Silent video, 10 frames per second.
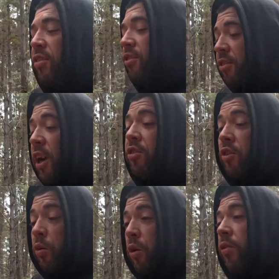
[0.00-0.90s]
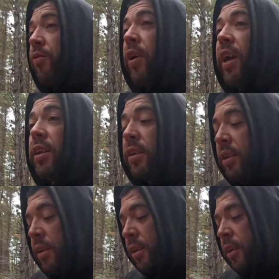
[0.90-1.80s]
He's such a loyal friend,
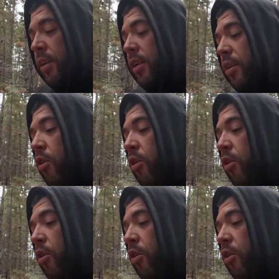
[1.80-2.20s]
you